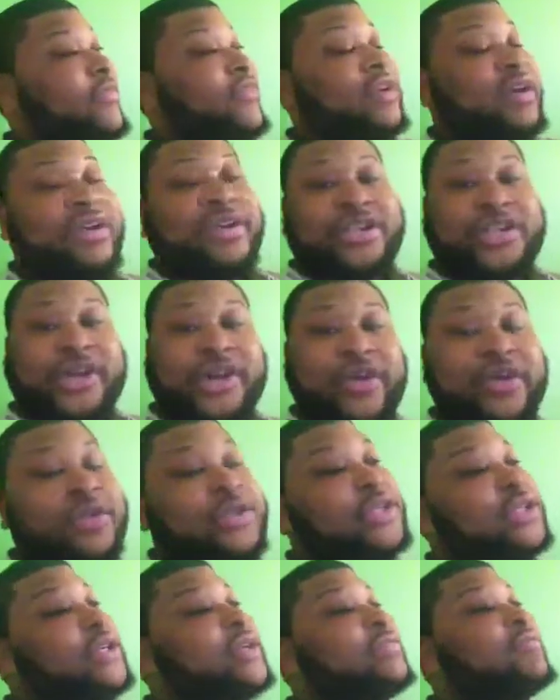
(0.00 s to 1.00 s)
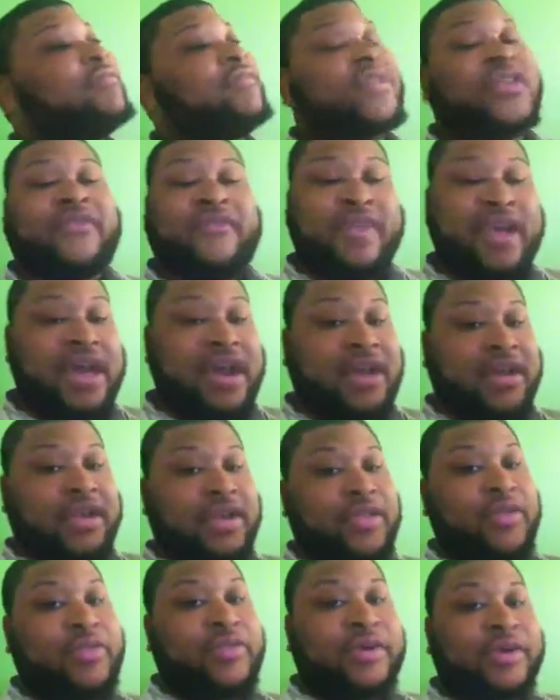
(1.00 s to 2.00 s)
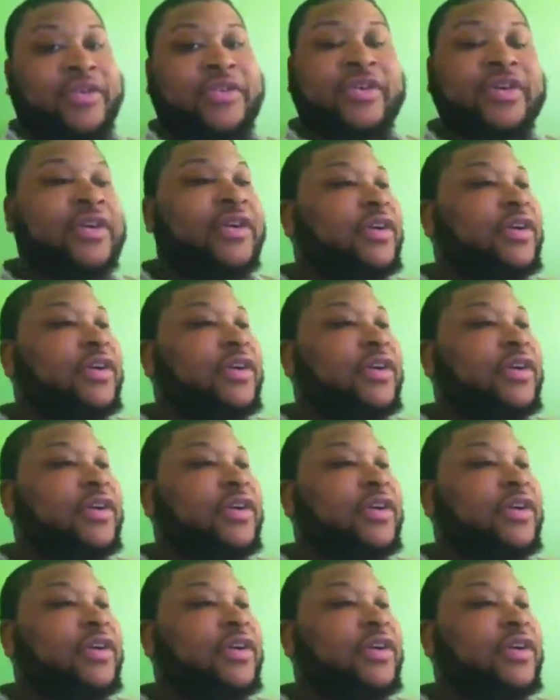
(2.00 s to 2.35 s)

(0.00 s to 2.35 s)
You're at a church, find another one.